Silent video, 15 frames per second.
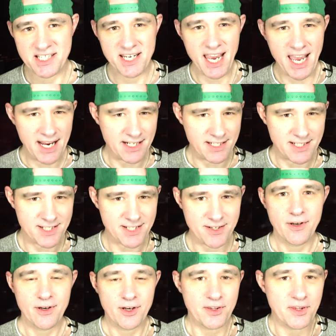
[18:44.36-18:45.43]
case?
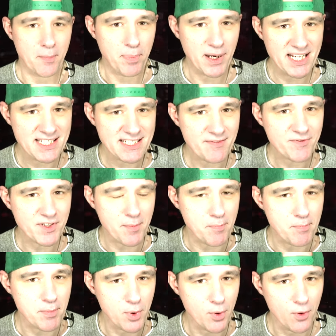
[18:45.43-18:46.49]
Could the police have done
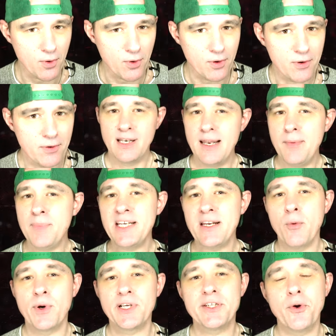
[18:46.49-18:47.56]
more? Let me know
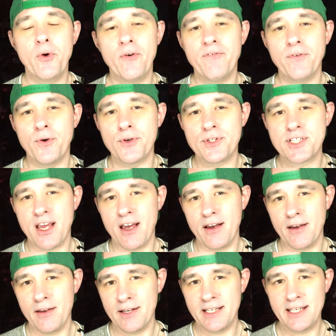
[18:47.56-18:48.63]
what your thoughts are
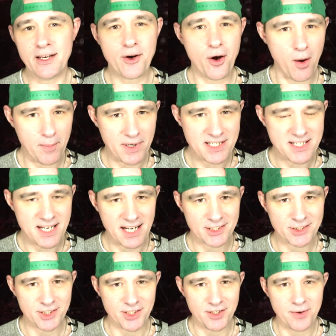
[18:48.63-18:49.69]
in the comment
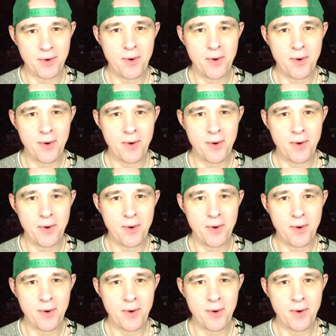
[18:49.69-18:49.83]
section.